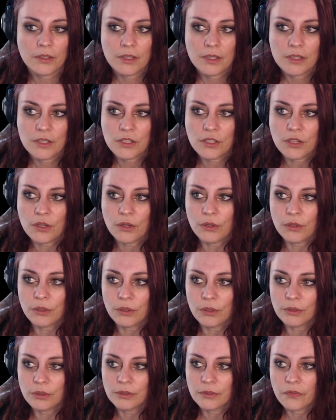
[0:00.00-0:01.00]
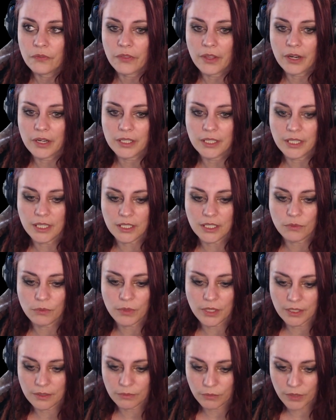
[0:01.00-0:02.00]
So there it is.
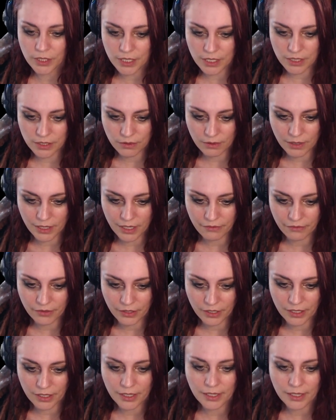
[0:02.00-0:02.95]
What What is your level?